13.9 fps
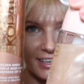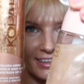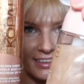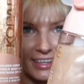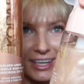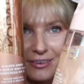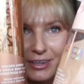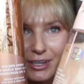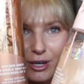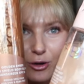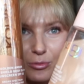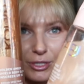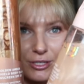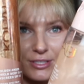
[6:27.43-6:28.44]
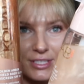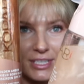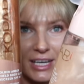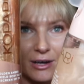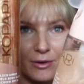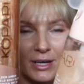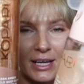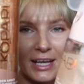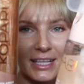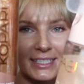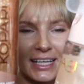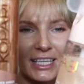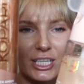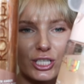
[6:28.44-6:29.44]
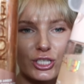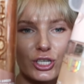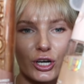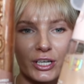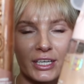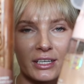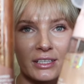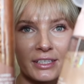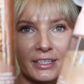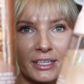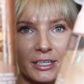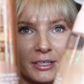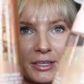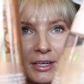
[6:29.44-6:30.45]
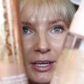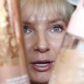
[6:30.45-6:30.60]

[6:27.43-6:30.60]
There we go. But do you see how it's not like chunky glitter?